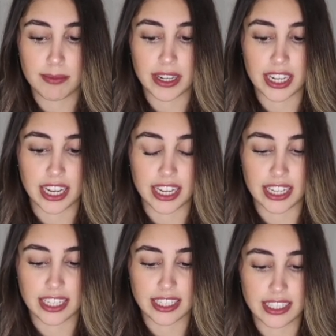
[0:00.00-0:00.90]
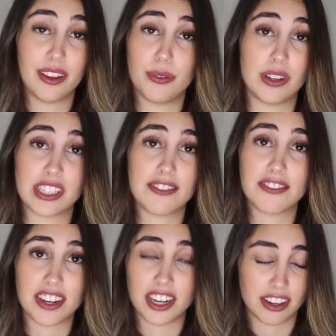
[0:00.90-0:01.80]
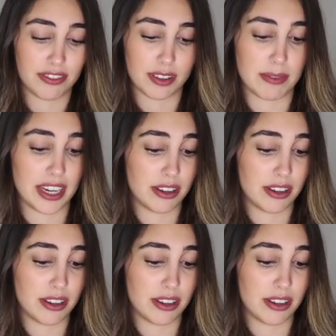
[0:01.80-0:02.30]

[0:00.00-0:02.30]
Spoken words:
because it wasn't funny for me,